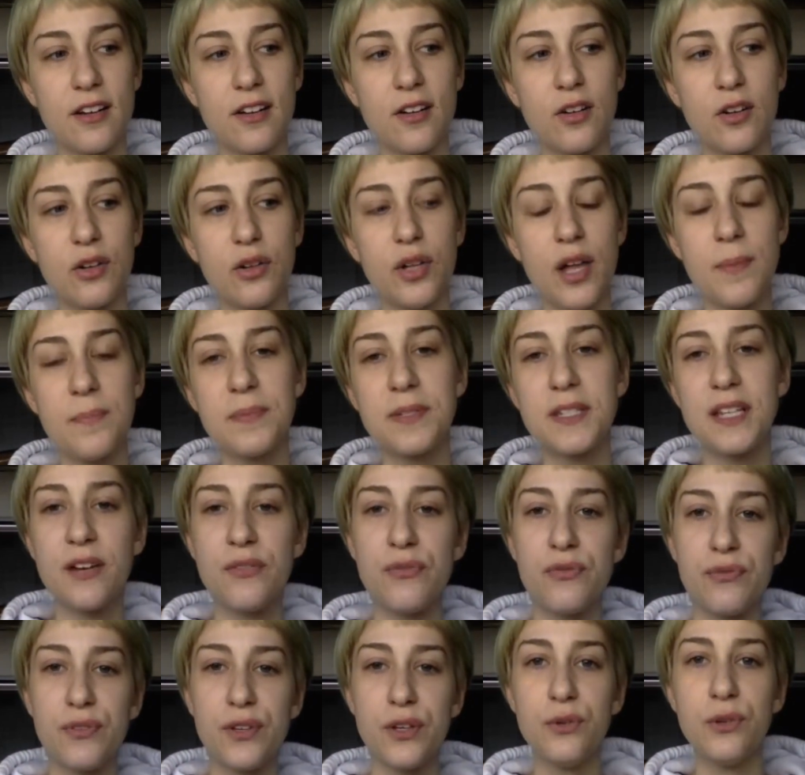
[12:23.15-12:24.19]
clumps a
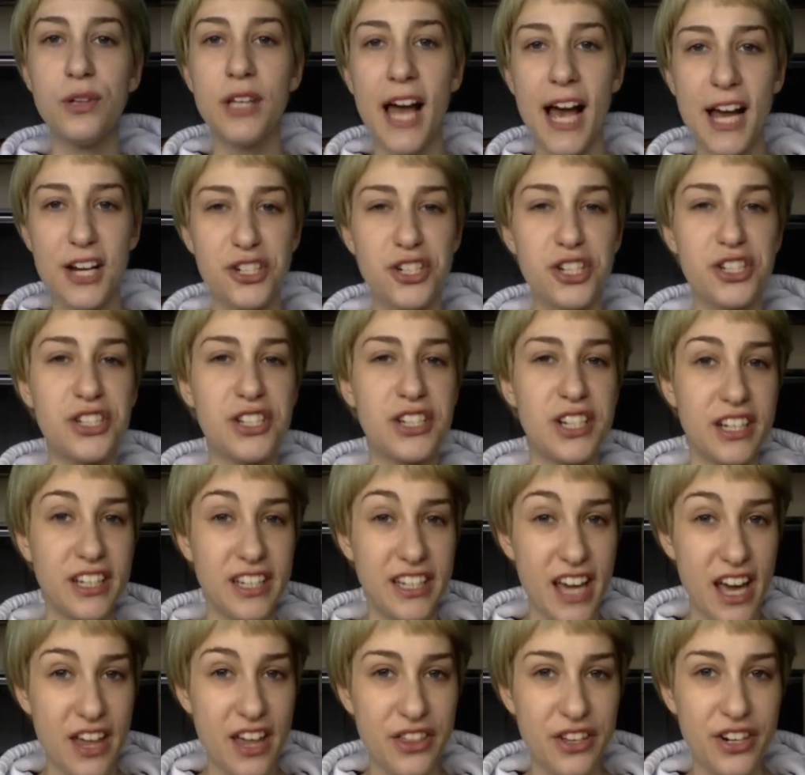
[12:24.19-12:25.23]
few lashes
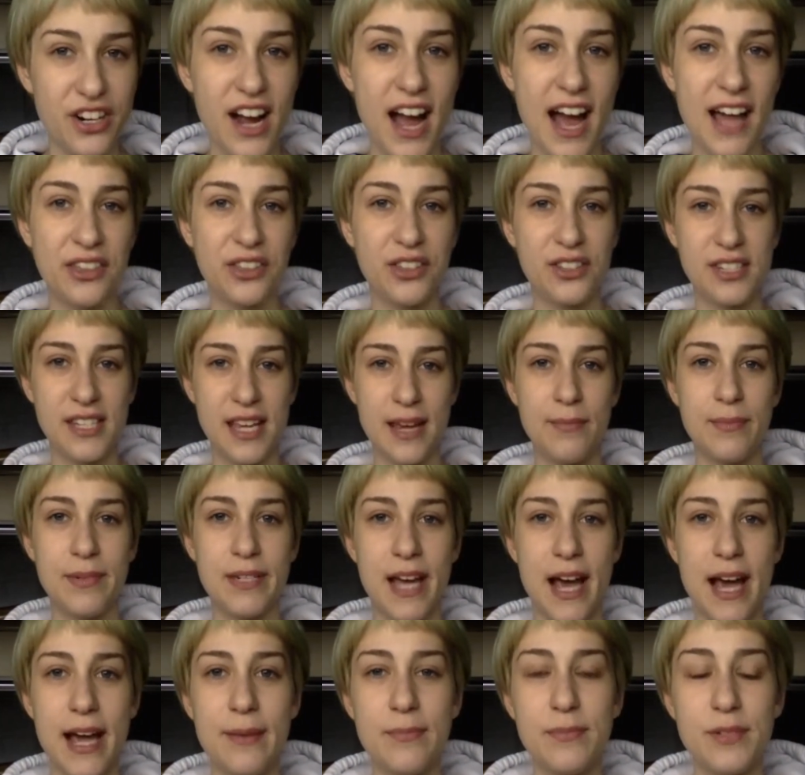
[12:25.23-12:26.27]
together at the same
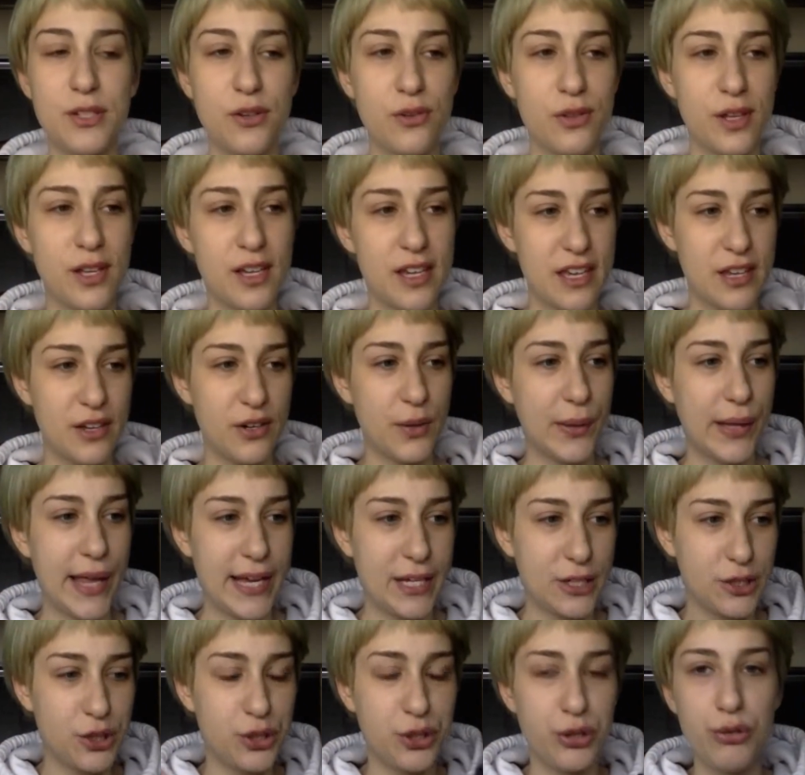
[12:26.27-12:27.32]
time so that, you know,
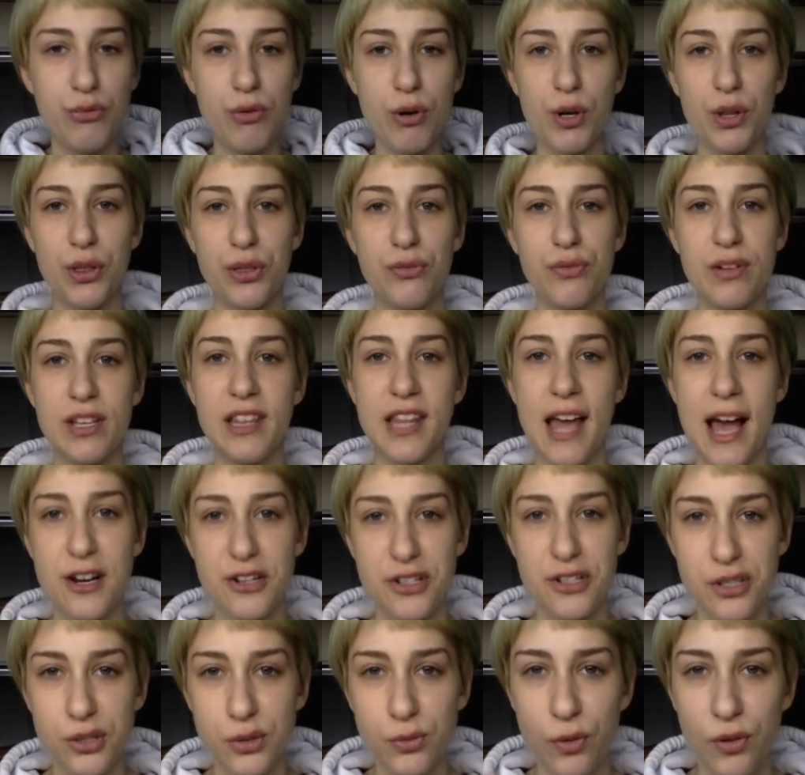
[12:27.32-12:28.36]
like two or three
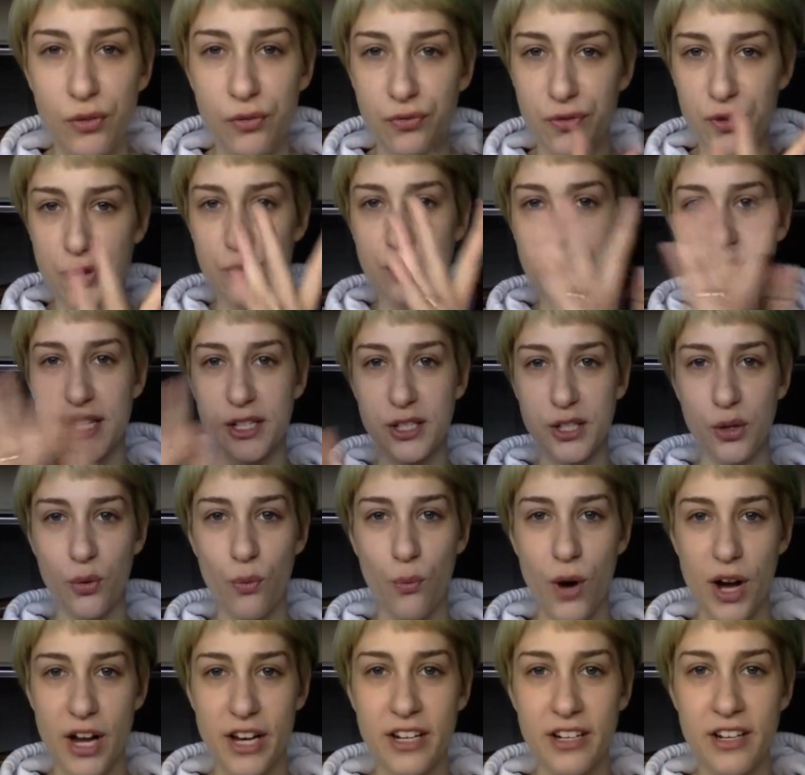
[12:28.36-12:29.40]
lashes will fuse into
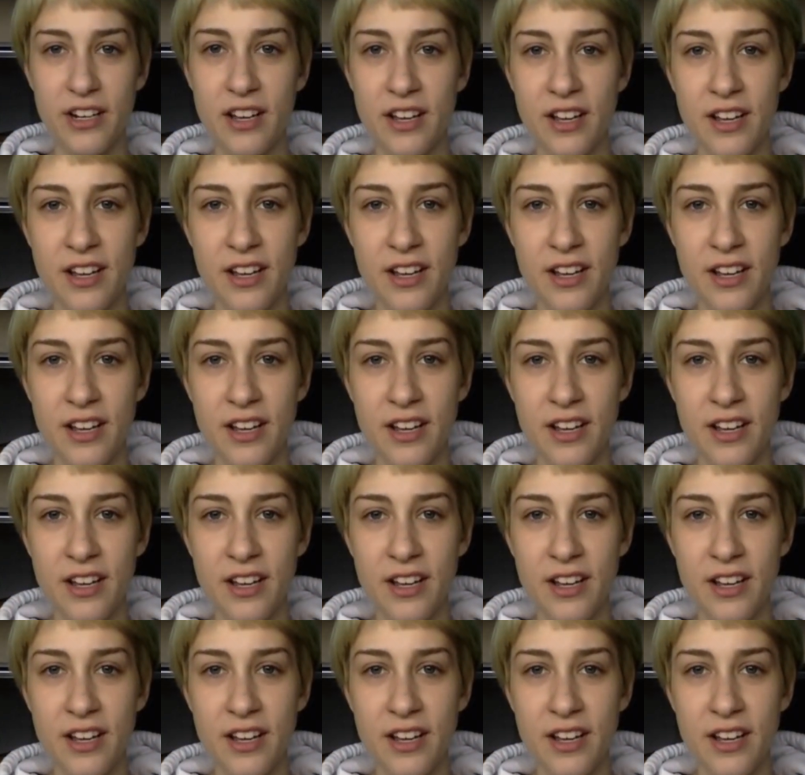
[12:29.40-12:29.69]
one.